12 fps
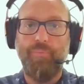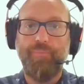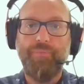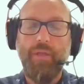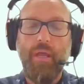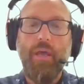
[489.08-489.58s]
of
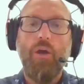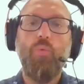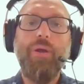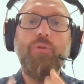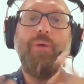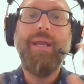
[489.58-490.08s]
you.
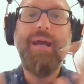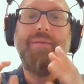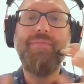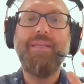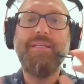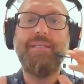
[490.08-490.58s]
When we
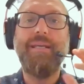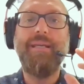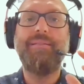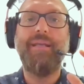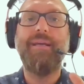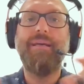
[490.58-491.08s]
have this
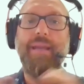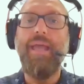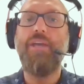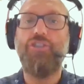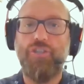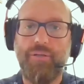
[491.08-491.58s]

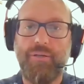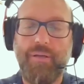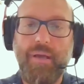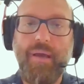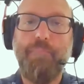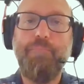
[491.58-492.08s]
integration
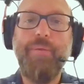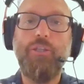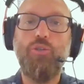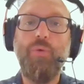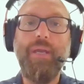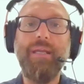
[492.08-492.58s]

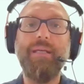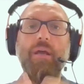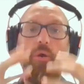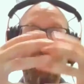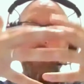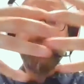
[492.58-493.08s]
between
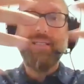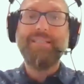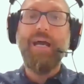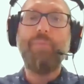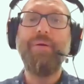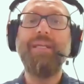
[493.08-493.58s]
what is
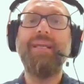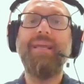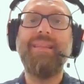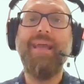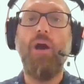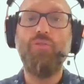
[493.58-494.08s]
happening in
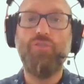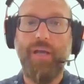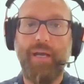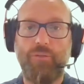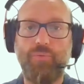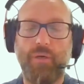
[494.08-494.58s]
the
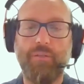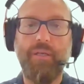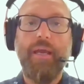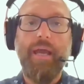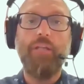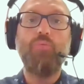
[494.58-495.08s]
outside world
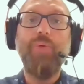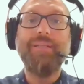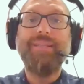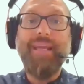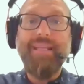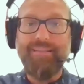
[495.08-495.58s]
and what the
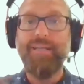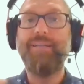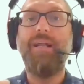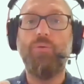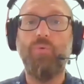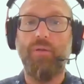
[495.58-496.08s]

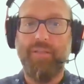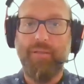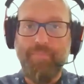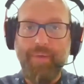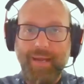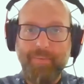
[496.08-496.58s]
internal world, the
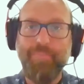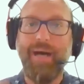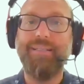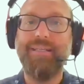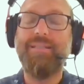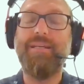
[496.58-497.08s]

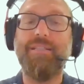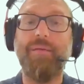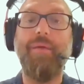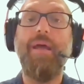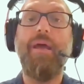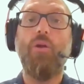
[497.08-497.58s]
brain-body system,
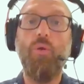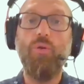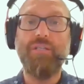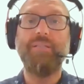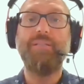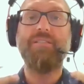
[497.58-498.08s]

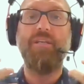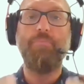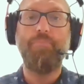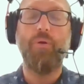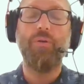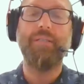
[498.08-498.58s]
considers
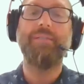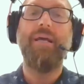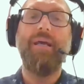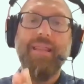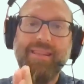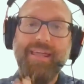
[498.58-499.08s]
important,
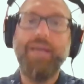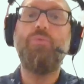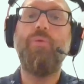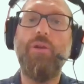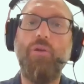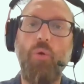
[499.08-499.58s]
then
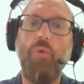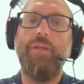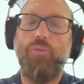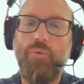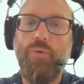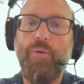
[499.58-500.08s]
we go
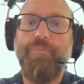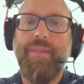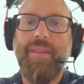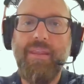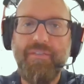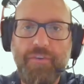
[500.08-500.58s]
into
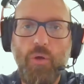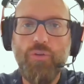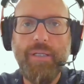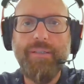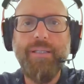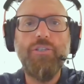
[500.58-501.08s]
the flow
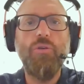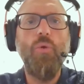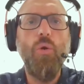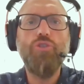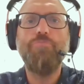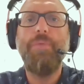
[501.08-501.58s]
state. It
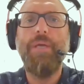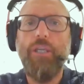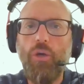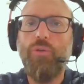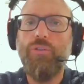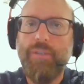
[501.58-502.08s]
goes
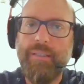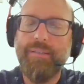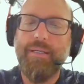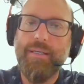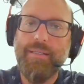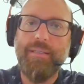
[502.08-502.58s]
beyond
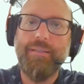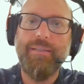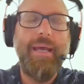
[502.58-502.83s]
interest.